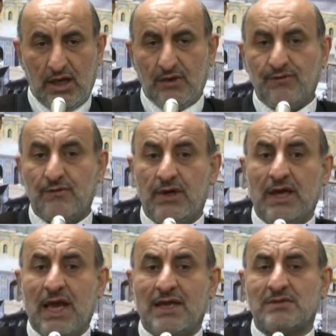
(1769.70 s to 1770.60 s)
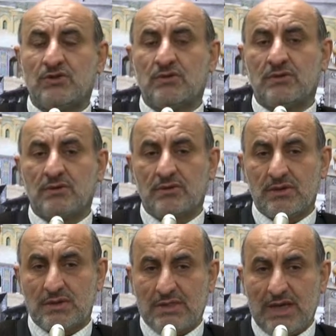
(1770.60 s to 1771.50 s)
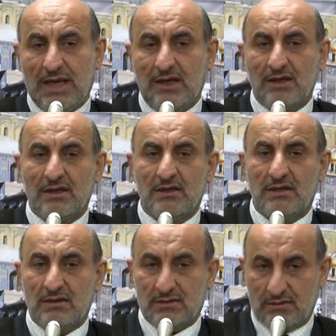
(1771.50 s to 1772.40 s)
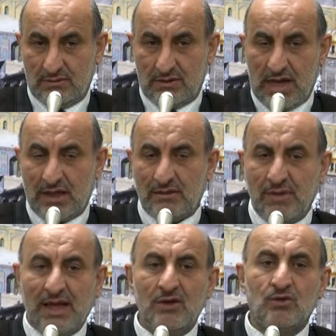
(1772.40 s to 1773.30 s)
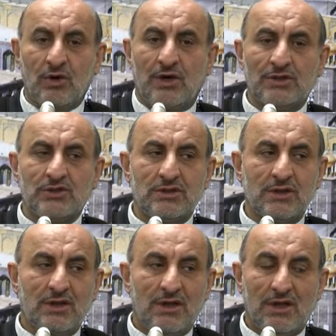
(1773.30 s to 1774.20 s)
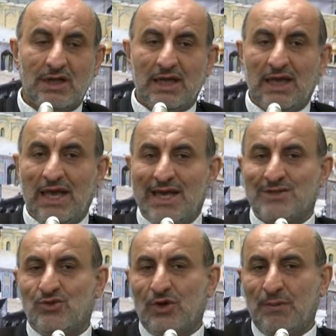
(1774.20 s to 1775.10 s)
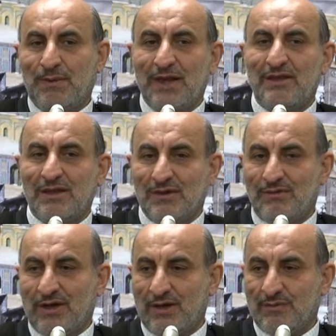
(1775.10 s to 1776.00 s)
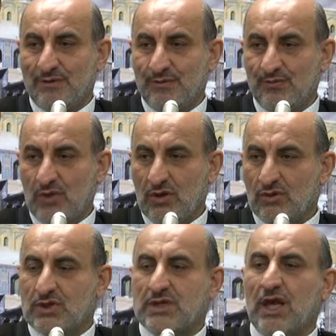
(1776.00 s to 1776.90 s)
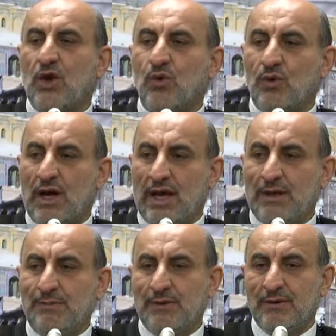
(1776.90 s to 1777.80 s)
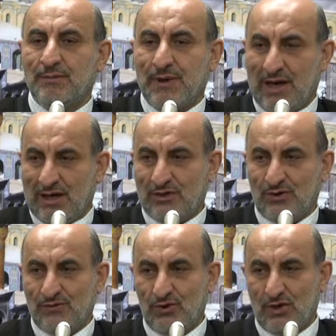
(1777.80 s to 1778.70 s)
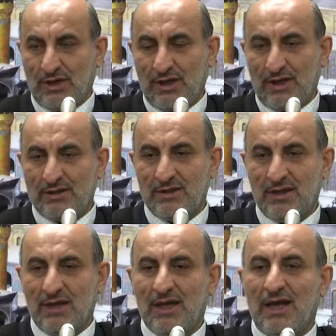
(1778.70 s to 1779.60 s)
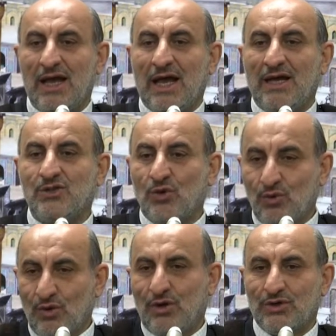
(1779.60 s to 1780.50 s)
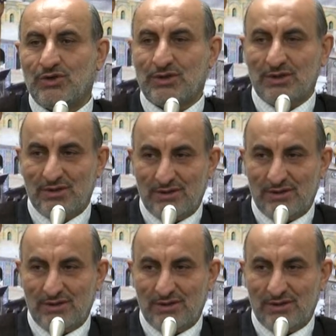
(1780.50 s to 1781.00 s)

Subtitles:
If he has to say and mean wash, he has to repeat the verb, to say wipe part of your head and wash